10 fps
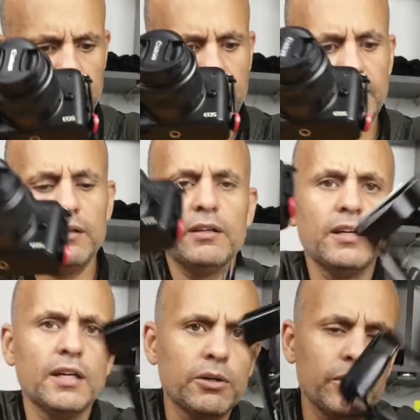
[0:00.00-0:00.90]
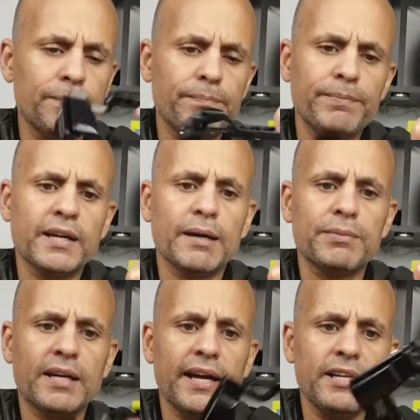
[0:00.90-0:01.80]
Then we pick up
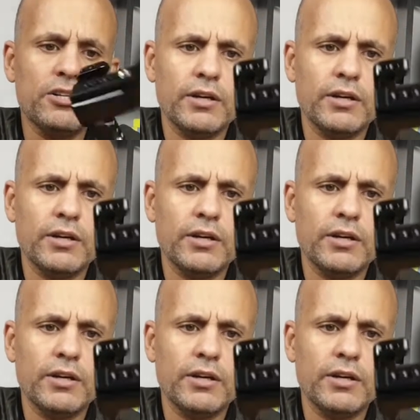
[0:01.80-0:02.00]
the cage.